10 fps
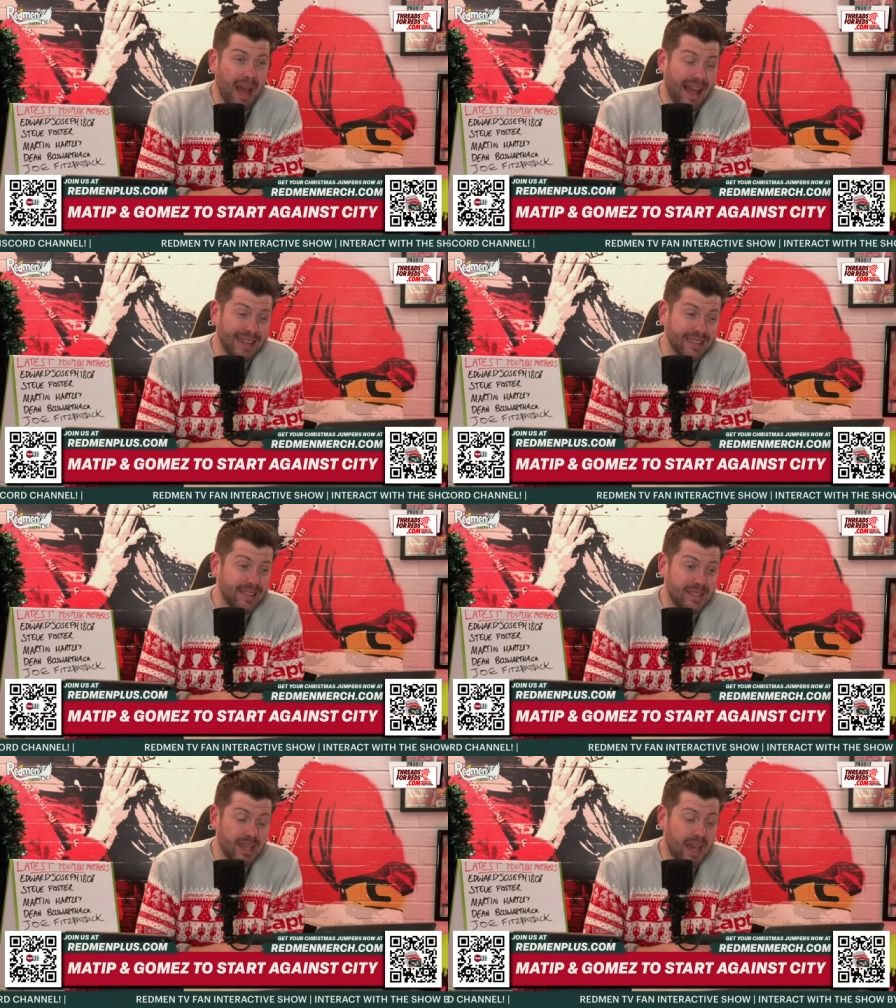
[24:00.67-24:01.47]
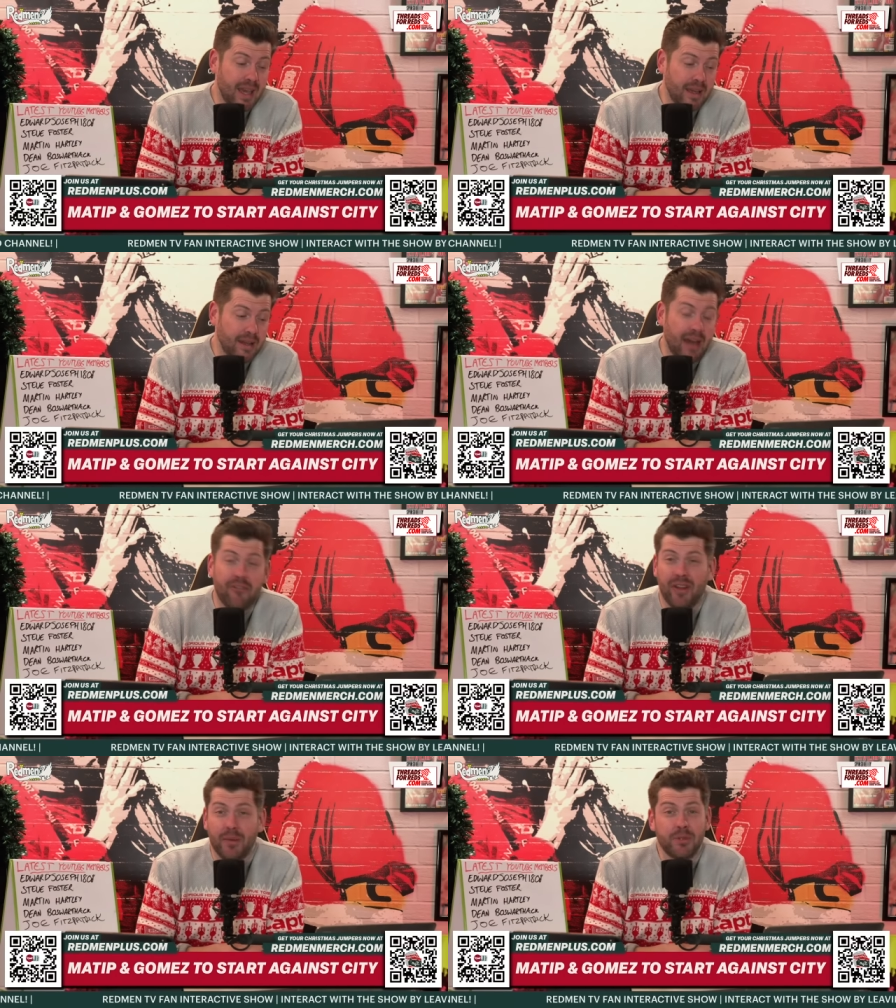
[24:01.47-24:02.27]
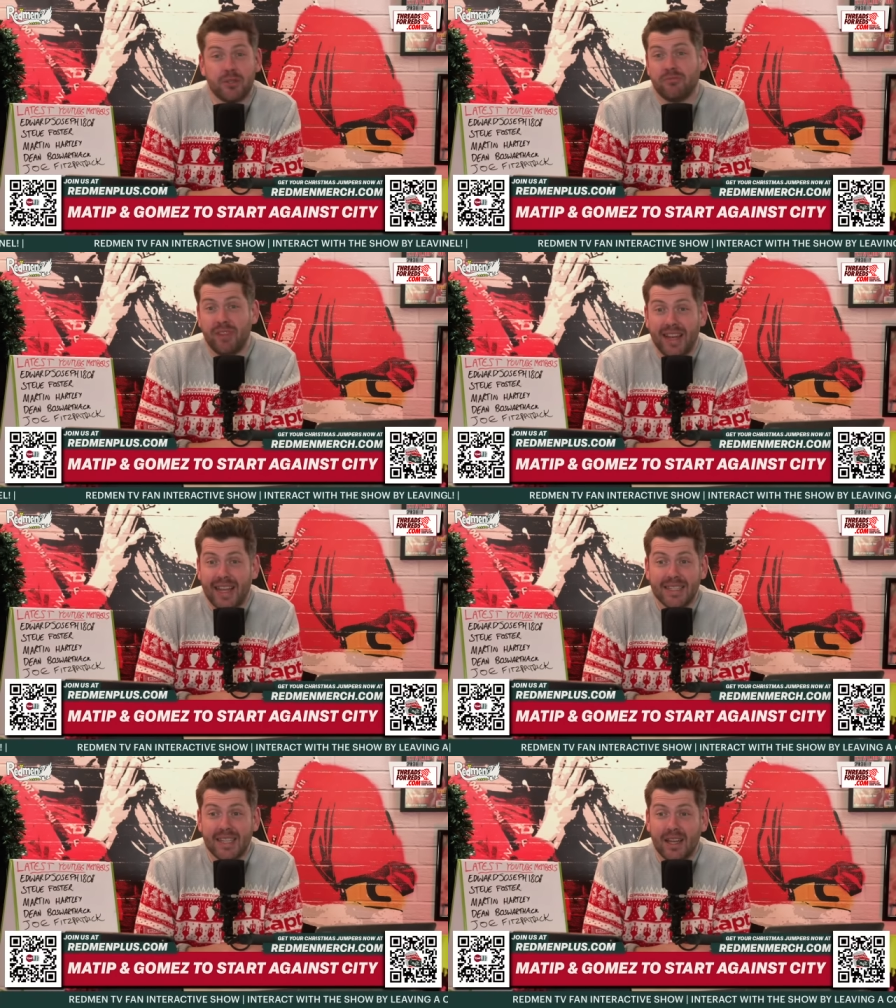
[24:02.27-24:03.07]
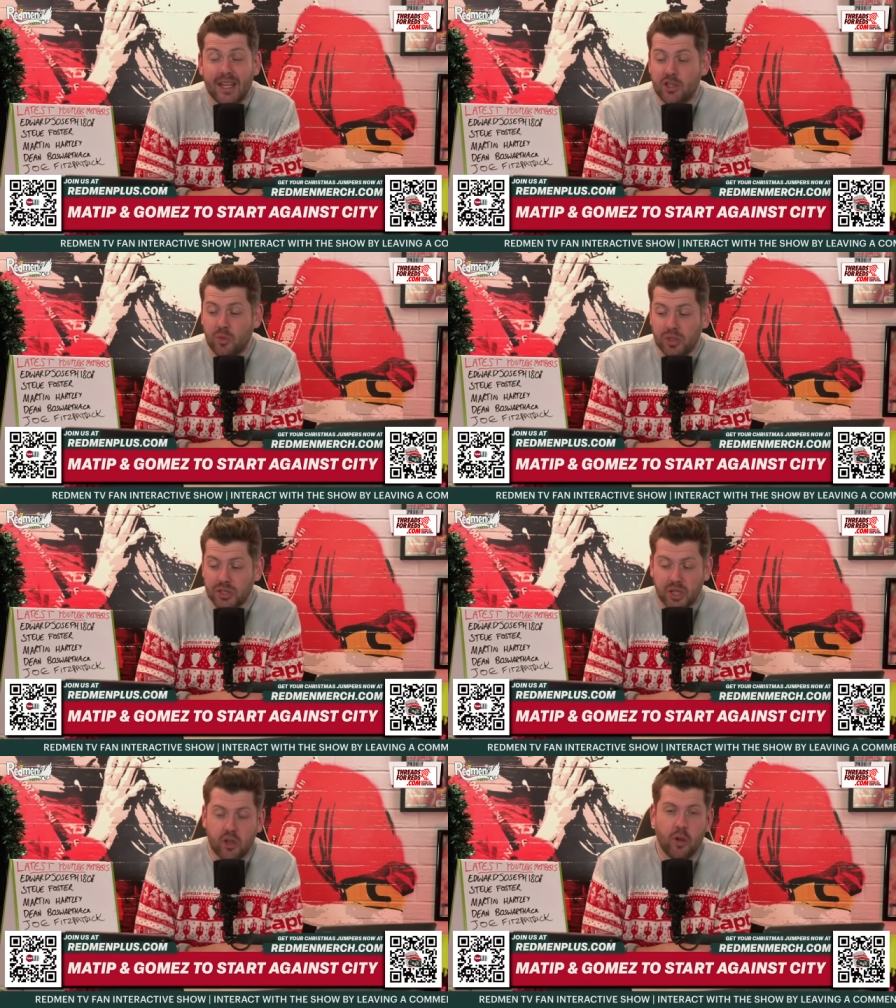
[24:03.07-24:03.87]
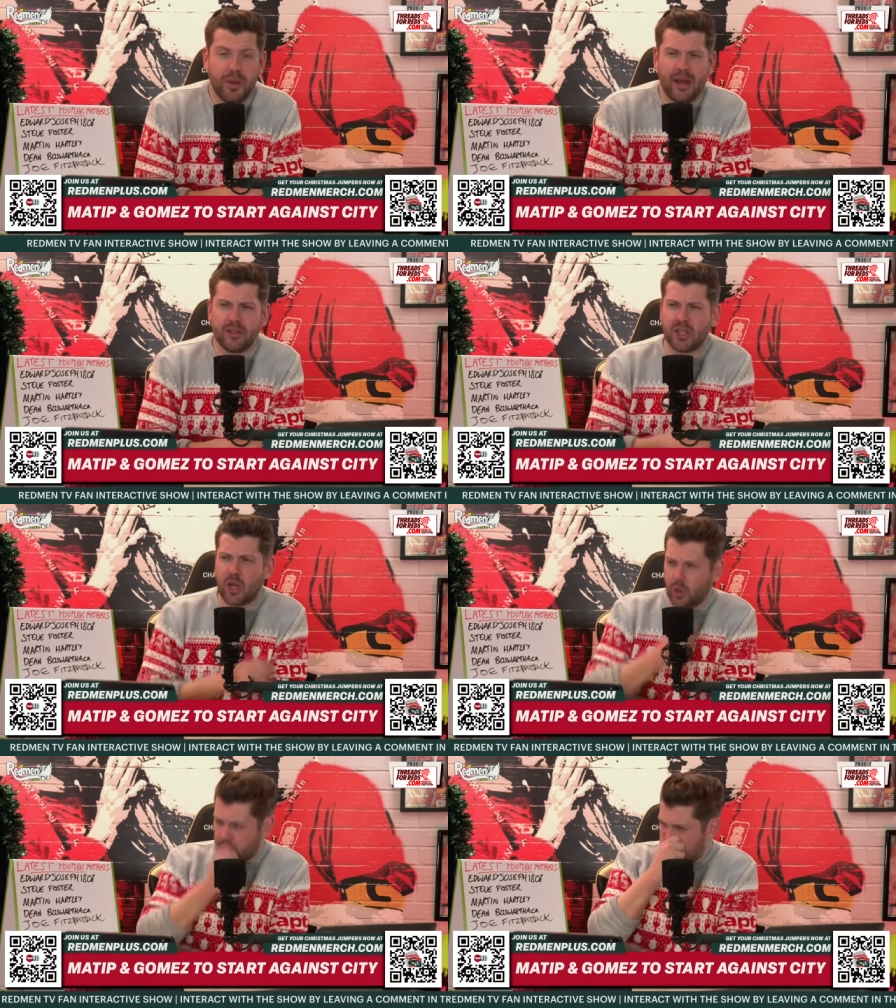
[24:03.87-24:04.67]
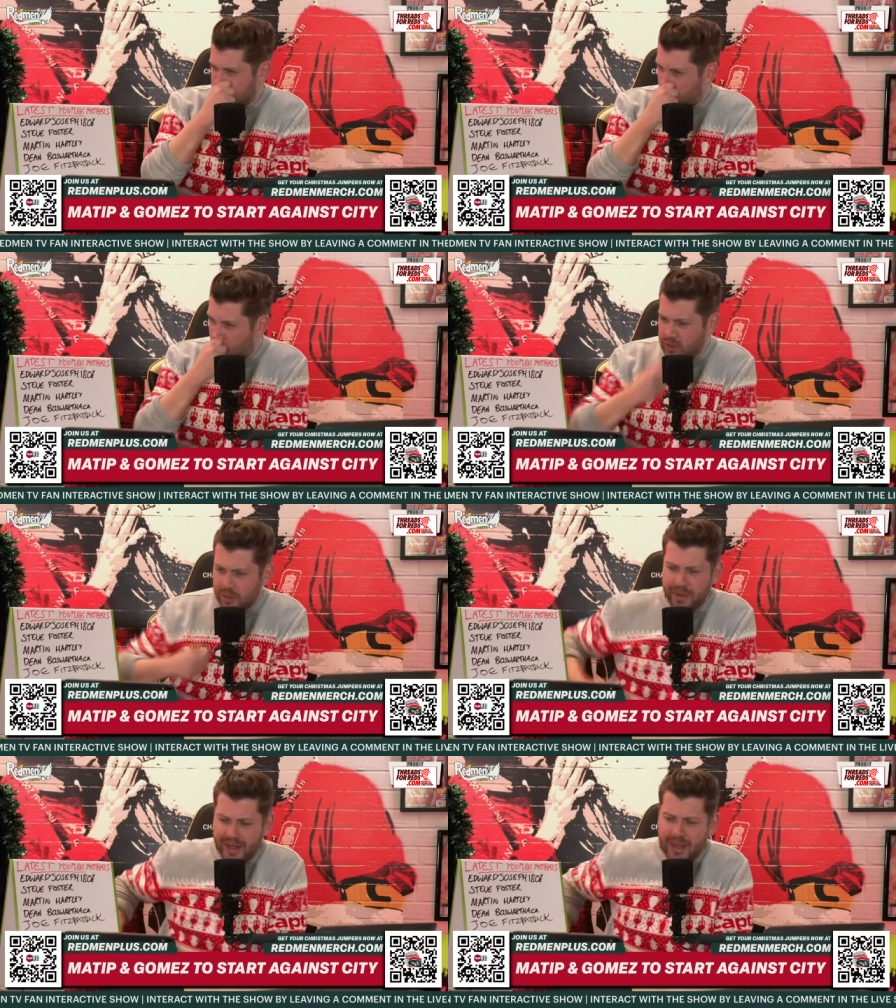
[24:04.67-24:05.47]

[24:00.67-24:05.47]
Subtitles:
and Nat Phillips, really, isn't it? Unless someone's going to come in out of the cold. There was talk that Billy